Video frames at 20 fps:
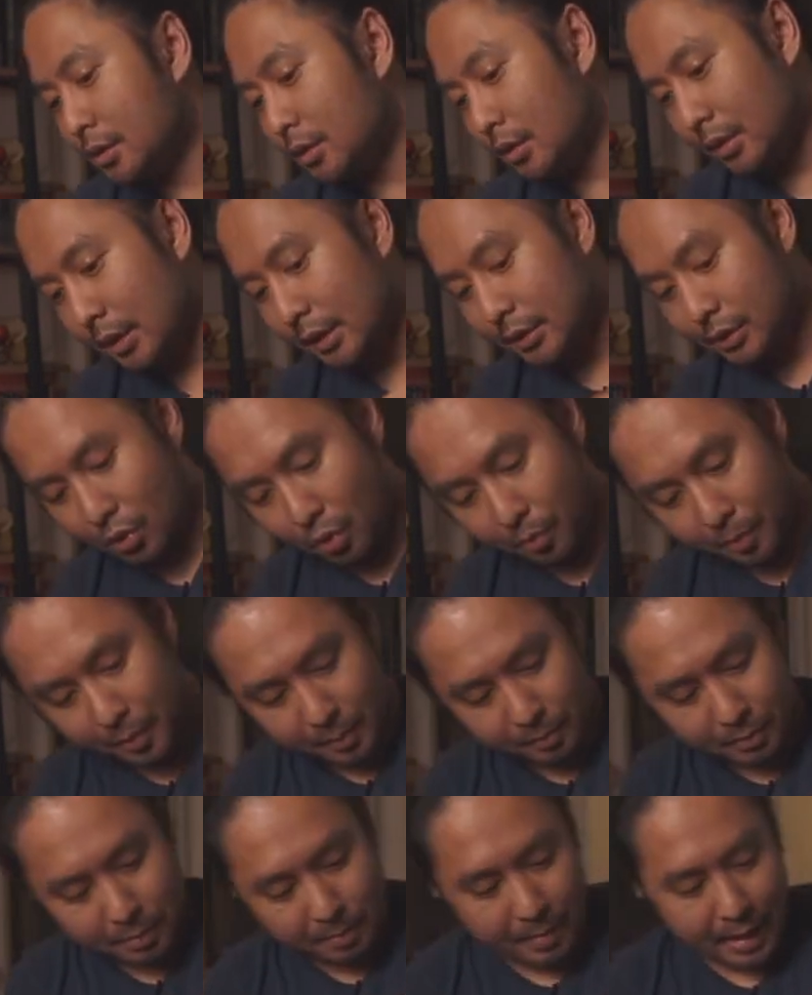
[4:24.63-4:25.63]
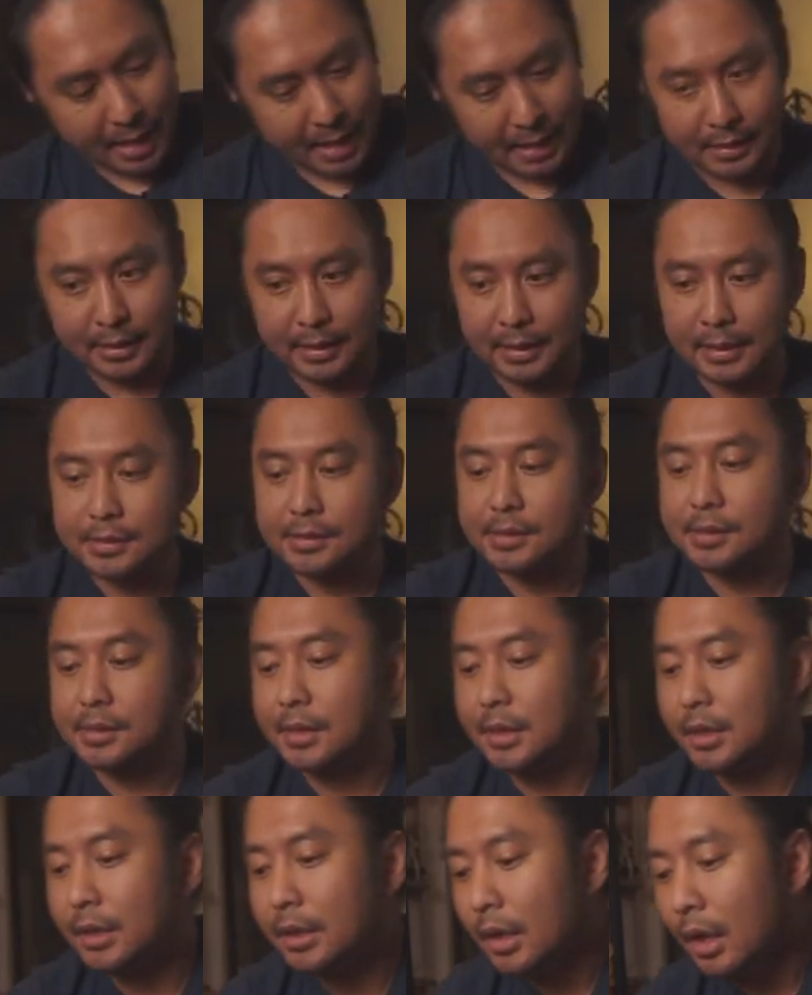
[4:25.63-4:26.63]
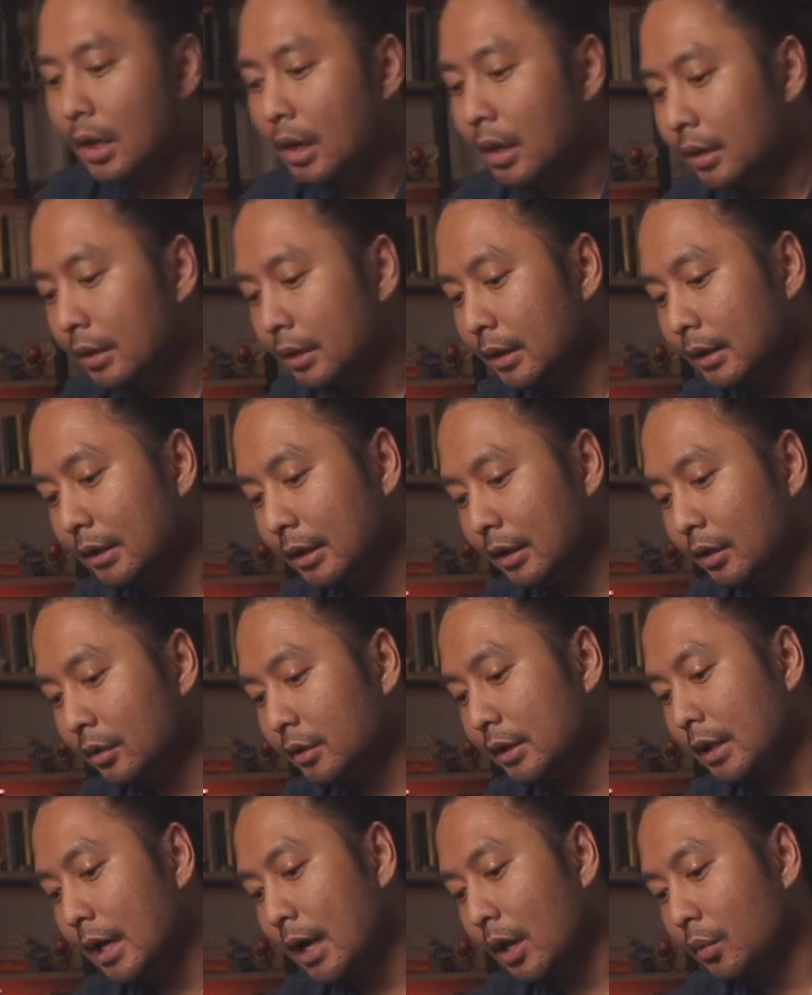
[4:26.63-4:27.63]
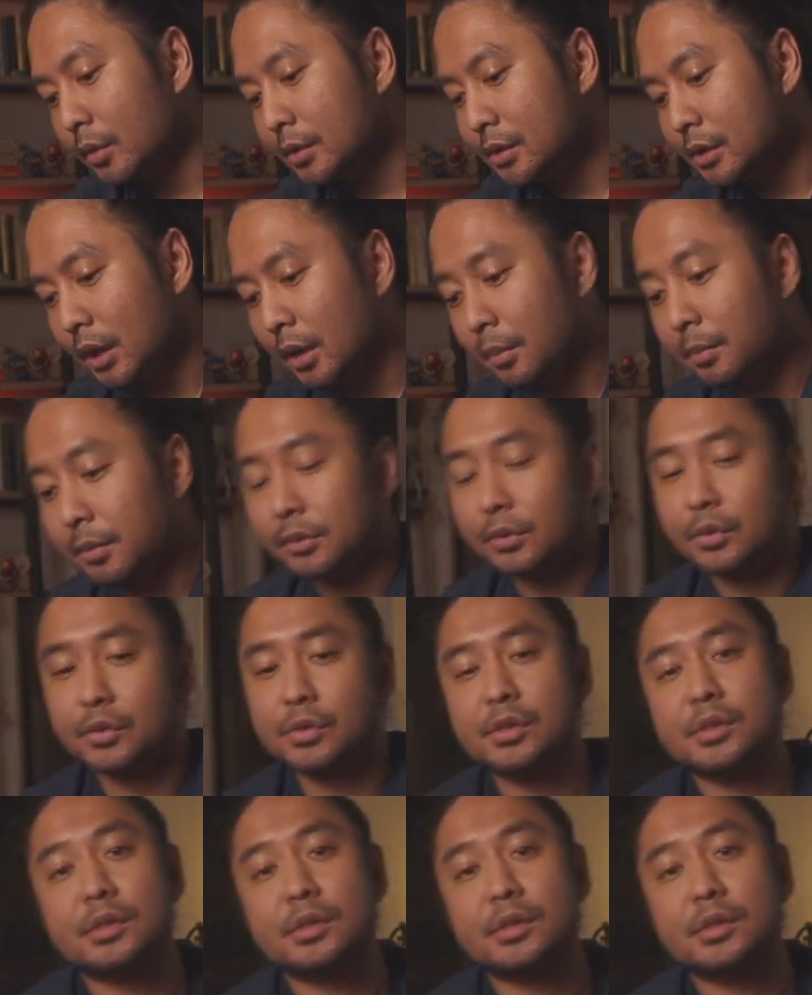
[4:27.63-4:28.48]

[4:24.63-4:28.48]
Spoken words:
So let's open up the back and see the gear that I was able to